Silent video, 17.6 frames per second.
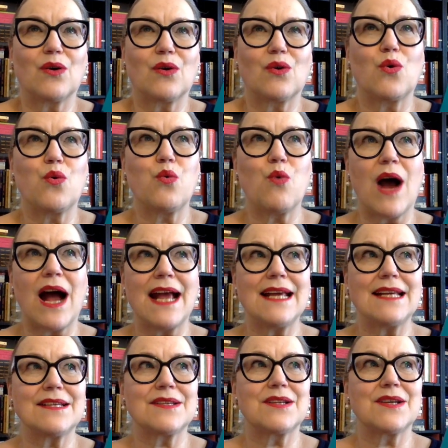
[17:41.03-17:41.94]

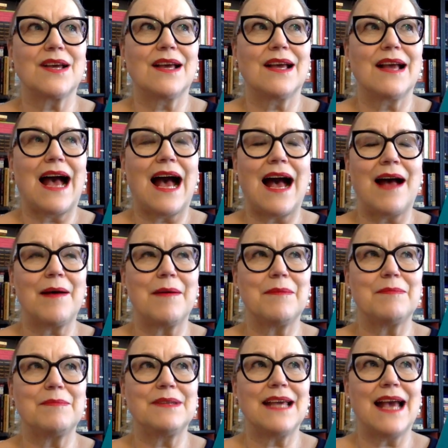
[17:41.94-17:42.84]
quite uh,
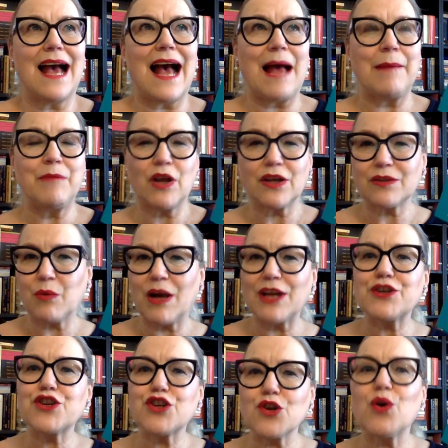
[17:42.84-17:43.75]
yeah i'm not
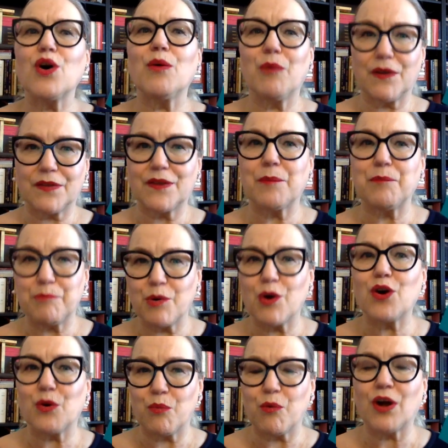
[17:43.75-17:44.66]
quite sure what the
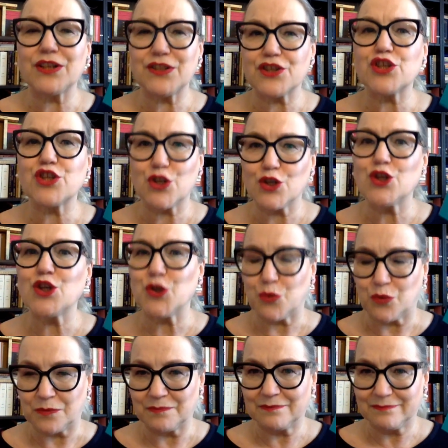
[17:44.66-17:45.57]
book wants to
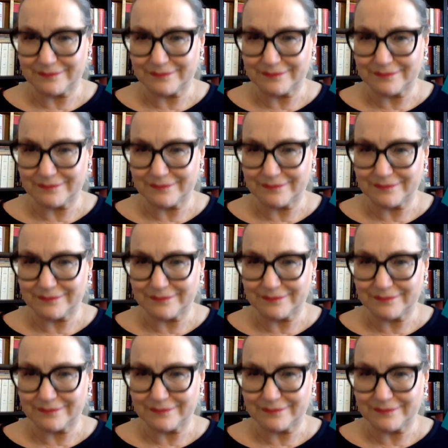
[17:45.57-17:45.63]
do